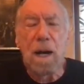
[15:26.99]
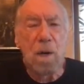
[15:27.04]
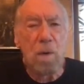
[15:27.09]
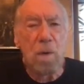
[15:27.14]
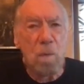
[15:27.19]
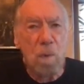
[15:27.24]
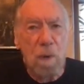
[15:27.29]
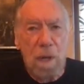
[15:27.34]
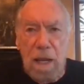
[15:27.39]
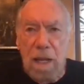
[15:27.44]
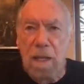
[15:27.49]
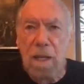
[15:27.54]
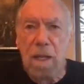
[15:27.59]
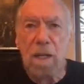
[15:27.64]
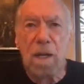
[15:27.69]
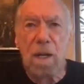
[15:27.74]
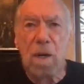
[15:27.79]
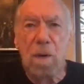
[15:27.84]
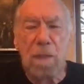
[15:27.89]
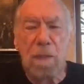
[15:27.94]
a week you
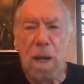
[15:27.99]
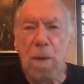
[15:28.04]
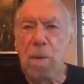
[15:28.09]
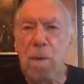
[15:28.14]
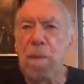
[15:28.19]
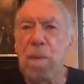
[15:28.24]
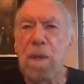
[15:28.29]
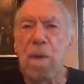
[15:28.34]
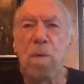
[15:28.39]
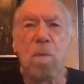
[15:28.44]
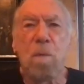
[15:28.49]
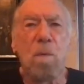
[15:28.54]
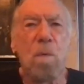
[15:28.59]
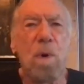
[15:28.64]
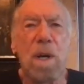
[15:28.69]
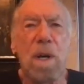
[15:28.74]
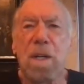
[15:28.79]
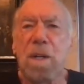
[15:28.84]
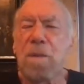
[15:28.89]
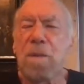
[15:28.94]
know that would be
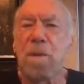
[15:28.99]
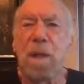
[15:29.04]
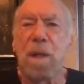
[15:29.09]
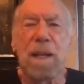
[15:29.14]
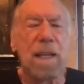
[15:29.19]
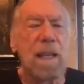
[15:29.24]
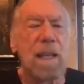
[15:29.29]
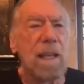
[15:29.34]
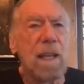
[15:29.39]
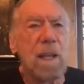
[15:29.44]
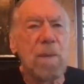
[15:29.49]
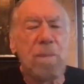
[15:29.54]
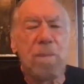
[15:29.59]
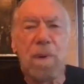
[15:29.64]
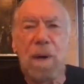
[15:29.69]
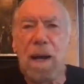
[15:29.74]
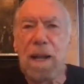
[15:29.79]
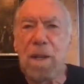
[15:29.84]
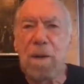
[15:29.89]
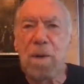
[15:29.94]
wonderful i could get
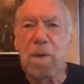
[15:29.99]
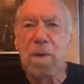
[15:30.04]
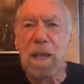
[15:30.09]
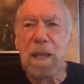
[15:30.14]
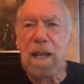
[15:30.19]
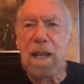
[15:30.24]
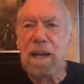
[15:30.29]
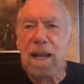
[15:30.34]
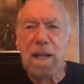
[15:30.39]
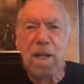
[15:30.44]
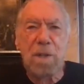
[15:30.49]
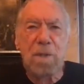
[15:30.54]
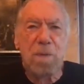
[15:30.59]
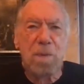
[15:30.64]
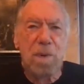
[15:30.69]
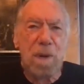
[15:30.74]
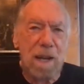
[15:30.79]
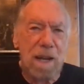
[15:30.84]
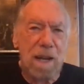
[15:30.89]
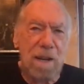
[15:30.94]
by okay and i could
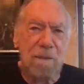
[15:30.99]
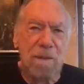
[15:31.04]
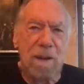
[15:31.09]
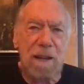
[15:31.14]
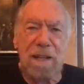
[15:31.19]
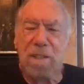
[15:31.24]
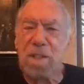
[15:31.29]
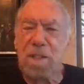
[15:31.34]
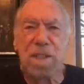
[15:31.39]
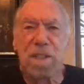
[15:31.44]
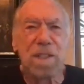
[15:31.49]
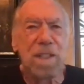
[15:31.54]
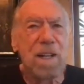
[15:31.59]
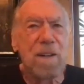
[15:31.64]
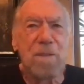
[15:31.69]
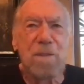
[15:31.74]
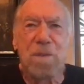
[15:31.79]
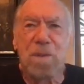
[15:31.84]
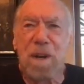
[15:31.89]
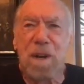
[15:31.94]
drive i just
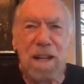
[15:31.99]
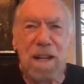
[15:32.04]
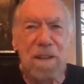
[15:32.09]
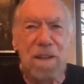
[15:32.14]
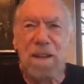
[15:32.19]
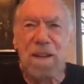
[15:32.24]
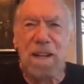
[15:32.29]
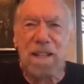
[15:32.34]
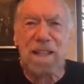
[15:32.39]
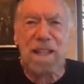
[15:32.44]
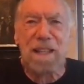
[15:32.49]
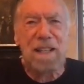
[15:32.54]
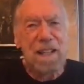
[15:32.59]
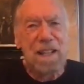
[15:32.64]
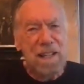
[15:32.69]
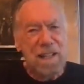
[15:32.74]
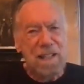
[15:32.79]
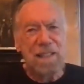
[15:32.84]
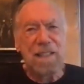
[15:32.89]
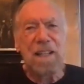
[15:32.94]
love driving the
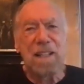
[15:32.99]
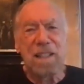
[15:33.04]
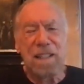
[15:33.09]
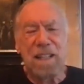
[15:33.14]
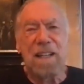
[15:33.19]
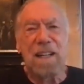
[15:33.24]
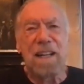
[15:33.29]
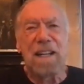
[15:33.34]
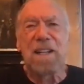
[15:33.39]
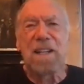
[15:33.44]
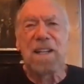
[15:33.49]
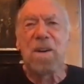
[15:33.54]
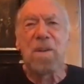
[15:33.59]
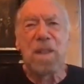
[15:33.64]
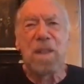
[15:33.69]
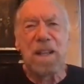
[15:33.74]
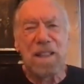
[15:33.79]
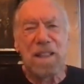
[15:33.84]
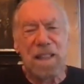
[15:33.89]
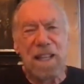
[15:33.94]
little did i know
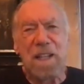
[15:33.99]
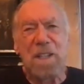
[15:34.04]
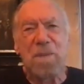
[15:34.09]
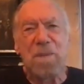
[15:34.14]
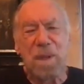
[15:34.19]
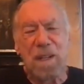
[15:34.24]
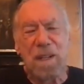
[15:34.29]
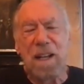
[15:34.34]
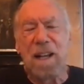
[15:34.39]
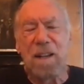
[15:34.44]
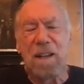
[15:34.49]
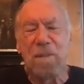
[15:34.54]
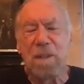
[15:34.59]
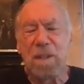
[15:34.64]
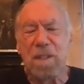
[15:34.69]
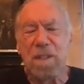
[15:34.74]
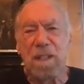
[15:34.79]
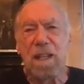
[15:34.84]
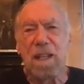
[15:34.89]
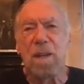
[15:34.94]
that things would
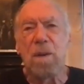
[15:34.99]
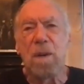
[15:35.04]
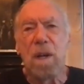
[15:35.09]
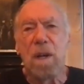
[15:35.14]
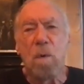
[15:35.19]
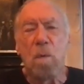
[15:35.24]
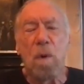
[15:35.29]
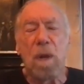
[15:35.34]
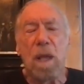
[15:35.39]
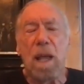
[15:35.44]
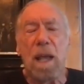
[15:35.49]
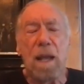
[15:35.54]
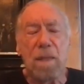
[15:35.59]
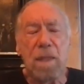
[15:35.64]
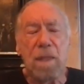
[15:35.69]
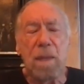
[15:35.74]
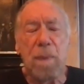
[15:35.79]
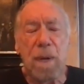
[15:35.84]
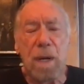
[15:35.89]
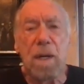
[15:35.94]
obviously eh,
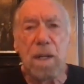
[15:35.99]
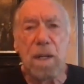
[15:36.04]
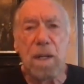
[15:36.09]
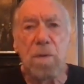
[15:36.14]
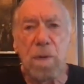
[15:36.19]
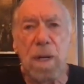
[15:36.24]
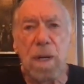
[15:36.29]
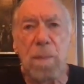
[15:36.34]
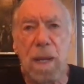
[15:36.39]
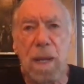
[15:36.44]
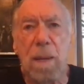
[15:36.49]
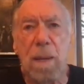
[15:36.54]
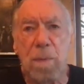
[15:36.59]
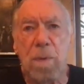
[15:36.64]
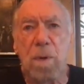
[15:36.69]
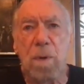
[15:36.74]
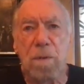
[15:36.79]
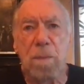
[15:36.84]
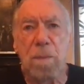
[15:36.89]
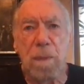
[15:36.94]
the american dream came
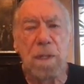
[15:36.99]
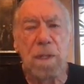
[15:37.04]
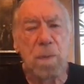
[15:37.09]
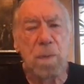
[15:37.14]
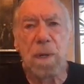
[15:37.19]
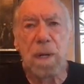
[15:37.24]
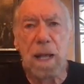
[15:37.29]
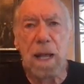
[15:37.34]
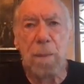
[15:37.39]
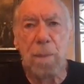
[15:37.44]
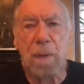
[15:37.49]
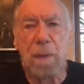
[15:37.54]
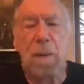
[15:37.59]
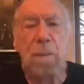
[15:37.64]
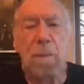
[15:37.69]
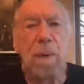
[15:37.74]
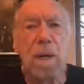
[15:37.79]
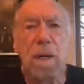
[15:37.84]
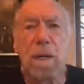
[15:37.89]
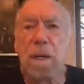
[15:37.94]
true for me is what happened
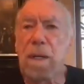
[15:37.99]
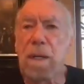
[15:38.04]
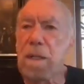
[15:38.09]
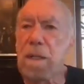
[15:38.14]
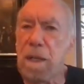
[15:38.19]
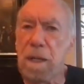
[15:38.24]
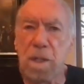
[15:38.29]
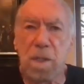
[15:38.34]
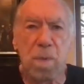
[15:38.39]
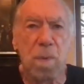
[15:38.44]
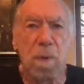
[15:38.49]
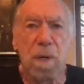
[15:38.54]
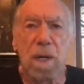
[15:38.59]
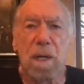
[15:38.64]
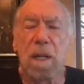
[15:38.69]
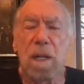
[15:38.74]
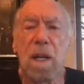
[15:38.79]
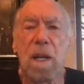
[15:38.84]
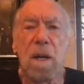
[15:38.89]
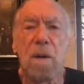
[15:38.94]
america does
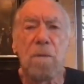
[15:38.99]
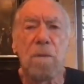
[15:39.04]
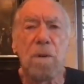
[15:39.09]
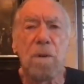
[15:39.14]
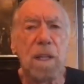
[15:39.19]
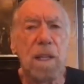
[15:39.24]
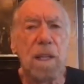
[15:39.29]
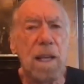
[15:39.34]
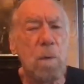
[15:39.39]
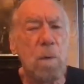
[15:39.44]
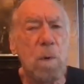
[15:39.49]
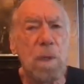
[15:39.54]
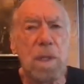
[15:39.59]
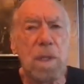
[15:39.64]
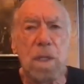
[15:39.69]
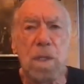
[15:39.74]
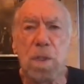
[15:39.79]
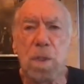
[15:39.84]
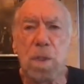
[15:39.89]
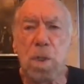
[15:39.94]
work forget what
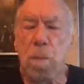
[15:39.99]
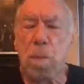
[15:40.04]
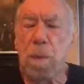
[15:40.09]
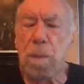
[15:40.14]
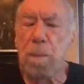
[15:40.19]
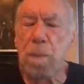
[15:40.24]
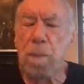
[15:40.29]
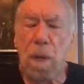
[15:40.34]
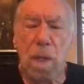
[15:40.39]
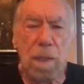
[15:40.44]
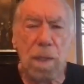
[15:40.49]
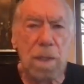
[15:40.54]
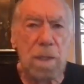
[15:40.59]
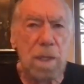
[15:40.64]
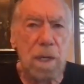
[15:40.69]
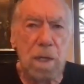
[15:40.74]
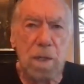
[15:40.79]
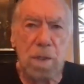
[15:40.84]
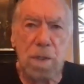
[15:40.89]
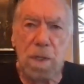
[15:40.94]
these stupid
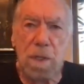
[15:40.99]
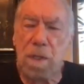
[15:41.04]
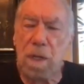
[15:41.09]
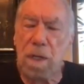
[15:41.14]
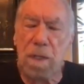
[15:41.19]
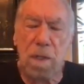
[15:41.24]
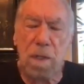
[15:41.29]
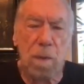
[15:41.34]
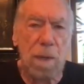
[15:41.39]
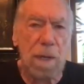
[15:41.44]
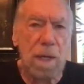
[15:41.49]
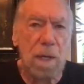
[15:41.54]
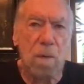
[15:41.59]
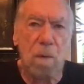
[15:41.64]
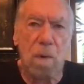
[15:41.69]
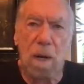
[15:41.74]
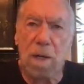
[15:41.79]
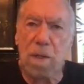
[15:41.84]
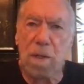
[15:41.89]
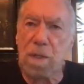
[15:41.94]
politicians are doing in
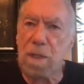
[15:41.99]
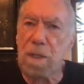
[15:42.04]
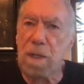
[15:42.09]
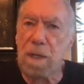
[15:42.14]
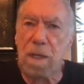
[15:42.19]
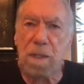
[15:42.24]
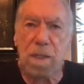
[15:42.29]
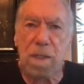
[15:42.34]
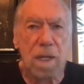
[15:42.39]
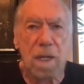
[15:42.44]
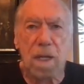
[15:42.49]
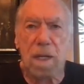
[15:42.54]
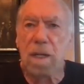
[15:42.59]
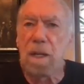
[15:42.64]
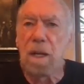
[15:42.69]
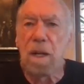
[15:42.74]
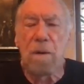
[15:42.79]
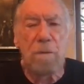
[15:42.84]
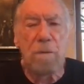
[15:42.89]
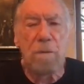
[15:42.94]
washington d.c
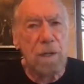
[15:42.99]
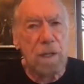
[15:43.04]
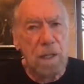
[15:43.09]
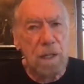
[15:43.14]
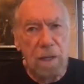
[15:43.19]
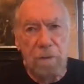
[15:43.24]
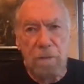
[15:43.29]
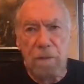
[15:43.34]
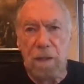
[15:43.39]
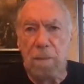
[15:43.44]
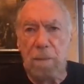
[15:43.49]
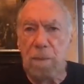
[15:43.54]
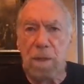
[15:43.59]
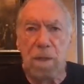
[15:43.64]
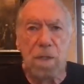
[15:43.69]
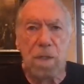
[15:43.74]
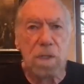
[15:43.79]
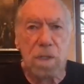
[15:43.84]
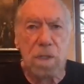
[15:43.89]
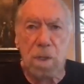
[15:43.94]
forgive them they're
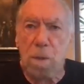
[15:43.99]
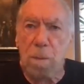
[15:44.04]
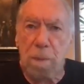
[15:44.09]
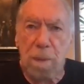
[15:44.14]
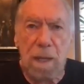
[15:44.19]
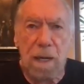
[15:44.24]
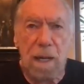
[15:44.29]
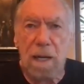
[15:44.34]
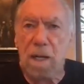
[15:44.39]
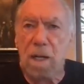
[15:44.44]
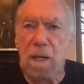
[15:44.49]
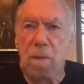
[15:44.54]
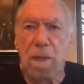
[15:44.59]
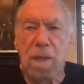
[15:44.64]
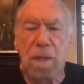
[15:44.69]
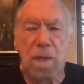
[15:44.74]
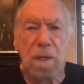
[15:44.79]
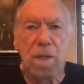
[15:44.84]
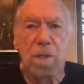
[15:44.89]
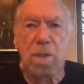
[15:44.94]
stupid i don't know what
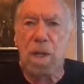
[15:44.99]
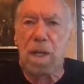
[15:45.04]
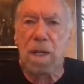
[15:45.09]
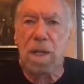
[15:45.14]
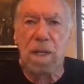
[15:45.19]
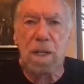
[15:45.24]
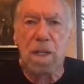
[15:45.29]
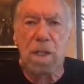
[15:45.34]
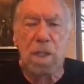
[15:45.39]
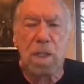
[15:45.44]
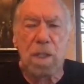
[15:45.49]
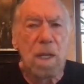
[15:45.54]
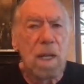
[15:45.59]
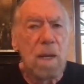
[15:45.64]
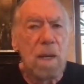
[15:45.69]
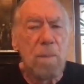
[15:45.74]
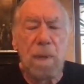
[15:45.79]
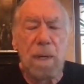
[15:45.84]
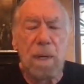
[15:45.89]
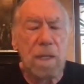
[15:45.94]
their agenda
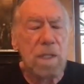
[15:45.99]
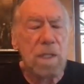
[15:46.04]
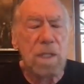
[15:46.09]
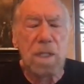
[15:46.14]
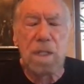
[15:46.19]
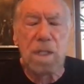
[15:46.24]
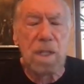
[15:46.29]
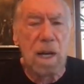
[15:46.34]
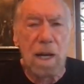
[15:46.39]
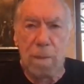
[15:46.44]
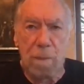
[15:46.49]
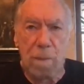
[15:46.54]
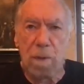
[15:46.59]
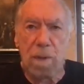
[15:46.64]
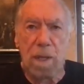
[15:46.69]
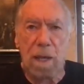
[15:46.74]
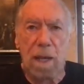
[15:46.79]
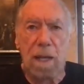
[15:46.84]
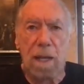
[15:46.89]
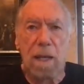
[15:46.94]
is but it's dumb
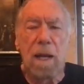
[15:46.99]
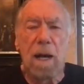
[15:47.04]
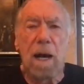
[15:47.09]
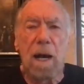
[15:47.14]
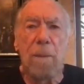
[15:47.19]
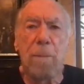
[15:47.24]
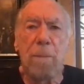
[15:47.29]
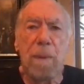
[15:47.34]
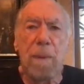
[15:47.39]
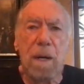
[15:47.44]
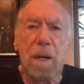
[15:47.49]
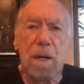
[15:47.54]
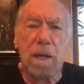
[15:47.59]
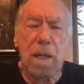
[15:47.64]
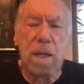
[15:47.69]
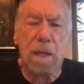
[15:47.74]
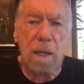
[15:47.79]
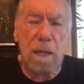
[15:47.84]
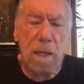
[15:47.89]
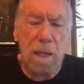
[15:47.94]
okay
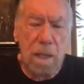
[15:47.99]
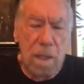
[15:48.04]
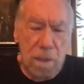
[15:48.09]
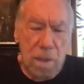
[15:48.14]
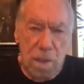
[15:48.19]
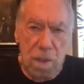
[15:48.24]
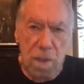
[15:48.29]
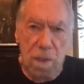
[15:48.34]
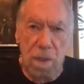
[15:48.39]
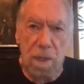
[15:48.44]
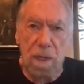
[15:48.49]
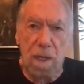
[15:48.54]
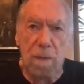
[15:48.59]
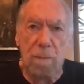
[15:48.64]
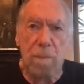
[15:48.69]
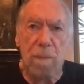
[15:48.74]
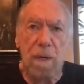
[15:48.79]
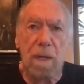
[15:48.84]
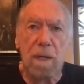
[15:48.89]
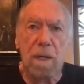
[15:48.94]
america is good
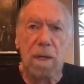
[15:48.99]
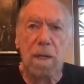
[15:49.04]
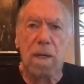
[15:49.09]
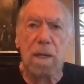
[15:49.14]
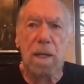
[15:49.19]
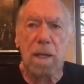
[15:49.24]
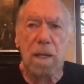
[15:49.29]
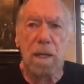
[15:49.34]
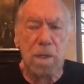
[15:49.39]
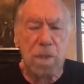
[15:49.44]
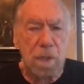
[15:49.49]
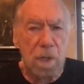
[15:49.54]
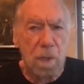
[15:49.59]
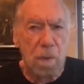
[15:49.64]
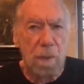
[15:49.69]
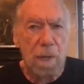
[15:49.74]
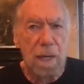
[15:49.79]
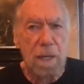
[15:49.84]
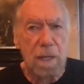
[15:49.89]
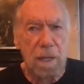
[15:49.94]
america is a
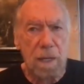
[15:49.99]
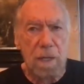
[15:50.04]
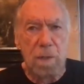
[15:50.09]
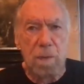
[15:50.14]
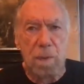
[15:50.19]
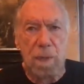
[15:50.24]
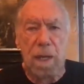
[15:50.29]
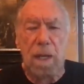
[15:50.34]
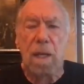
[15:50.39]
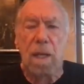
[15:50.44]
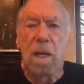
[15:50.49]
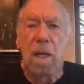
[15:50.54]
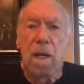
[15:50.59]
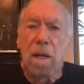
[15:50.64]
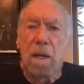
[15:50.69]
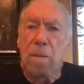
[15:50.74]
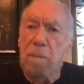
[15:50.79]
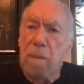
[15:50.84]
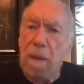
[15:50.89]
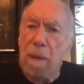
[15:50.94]
great country
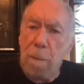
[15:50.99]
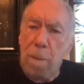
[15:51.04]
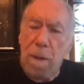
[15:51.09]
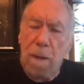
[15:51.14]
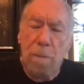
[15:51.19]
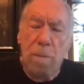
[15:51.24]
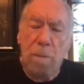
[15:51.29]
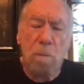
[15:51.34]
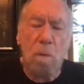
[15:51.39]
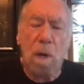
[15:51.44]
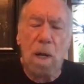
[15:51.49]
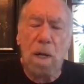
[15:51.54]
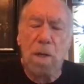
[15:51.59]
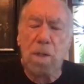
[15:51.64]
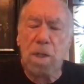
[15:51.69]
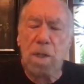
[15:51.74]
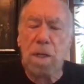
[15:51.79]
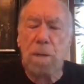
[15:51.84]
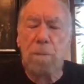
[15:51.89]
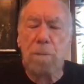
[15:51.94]
Maybe
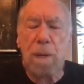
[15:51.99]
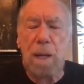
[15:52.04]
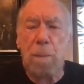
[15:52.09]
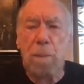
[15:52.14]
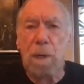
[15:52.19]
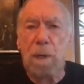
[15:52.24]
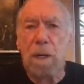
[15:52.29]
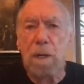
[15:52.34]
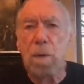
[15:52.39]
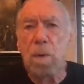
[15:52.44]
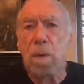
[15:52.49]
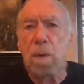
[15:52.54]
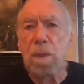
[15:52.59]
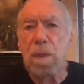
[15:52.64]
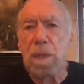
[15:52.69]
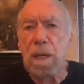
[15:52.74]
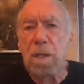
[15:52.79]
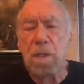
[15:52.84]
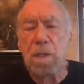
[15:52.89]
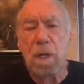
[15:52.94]
Washington people are doing
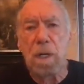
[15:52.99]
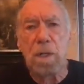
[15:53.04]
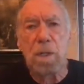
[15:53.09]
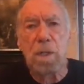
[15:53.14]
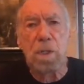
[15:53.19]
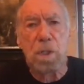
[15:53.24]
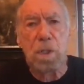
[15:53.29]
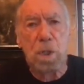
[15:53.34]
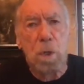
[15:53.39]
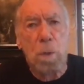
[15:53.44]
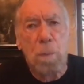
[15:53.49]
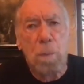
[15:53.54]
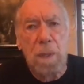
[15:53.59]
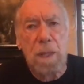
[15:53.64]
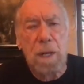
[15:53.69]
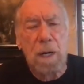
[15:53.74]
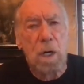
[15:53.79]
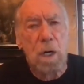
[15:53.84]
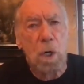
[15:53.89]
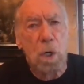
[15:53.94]
things that are stupid,
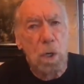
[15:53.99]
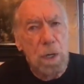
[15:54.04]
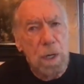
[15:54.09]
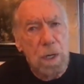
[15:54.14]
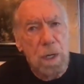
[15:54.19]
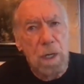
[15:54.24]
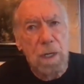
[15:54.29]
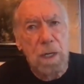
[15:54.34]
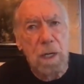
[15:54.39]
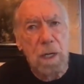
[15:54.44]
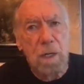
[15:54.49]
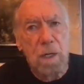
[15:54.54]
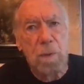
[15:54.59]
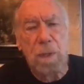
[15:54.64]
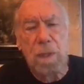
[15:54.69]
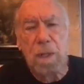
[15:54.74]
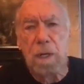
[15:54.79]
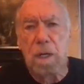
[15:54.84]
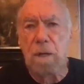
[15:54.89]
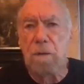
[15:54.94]
that are hurting our country,
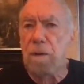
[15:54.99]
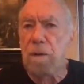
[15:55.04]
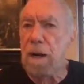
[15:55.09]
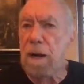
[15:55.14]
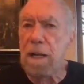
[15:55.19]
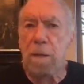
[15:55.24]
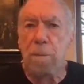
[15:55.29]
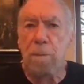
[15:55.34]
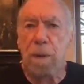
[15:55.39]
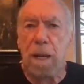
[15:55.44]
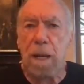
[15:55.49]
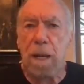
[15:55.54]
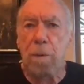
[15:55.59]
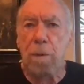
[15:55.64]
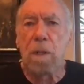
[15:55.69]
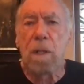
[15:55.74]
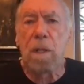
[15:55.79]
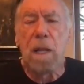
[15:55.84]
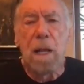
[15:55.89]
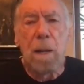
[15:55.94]
that are dividing
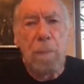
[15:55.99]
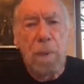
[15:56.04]
people.